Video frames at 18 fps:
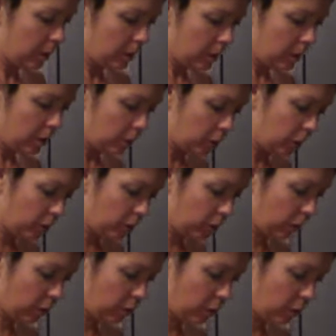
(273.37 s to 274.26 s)
choose
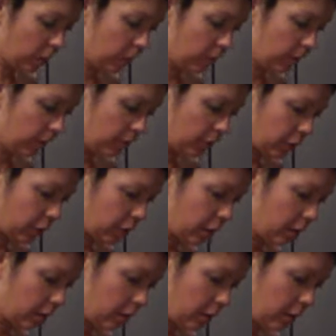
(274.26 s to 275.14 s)
your own
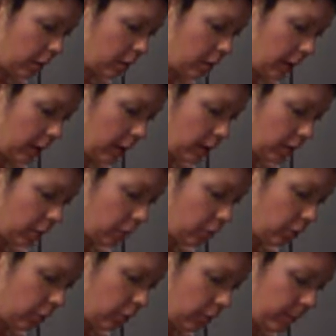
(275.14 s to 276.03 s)
adventure as
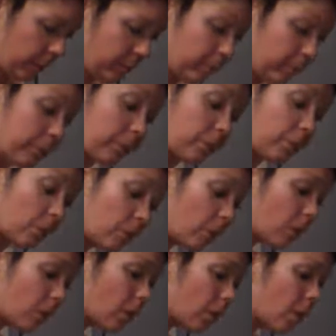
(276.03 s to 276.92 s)
usual.
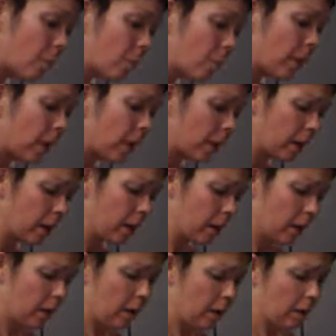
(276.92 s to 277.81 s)
But
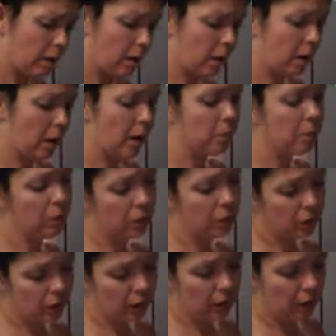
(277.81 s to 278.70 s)
I'm
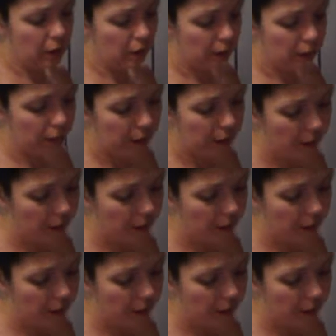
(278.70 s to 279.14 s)
using like